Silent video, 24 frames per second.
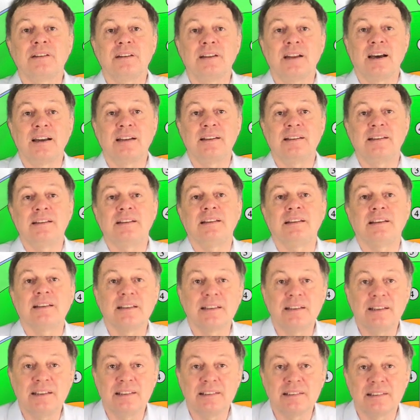ninety
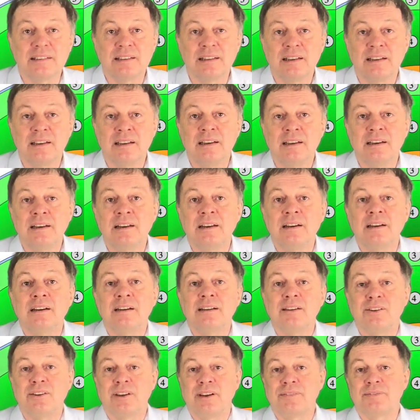degrees
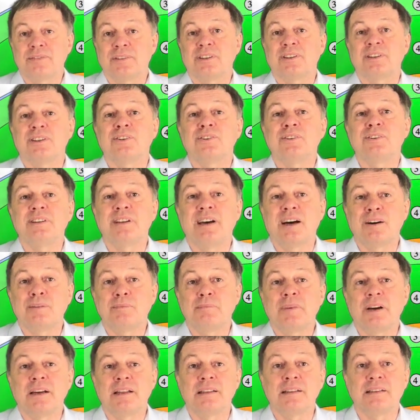you have to go down
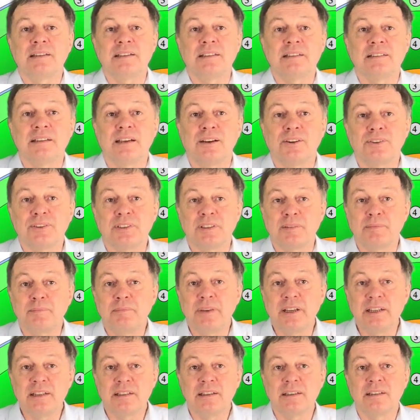by three thousand
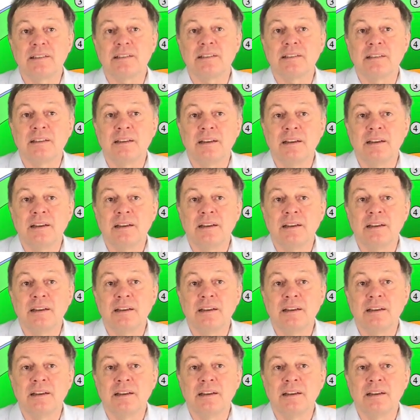meters.